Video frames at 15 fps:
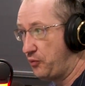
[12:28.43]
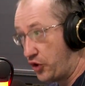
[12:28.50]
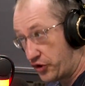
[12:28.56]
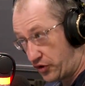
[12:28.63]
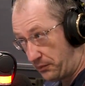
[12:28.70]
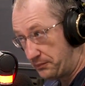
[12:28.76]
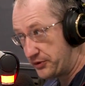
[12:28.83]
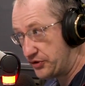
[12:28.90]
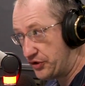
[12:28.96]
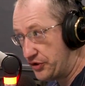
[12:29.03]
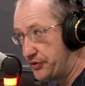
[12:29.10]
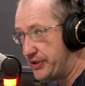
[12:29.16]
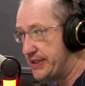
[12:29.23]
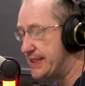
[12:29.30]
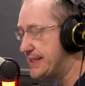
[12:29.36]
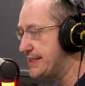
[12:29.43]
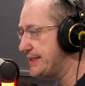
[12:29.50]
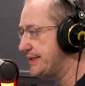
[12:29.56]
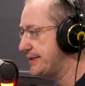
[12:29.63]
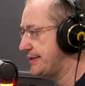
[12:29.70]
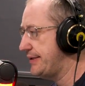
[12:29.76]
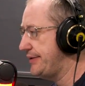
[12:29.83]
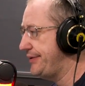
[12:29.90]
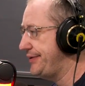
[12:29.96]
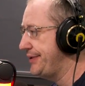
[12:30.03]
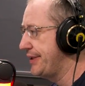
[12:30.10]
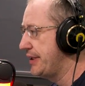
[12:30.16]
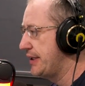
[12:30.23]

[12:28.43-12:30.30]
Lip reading: work opportunities, and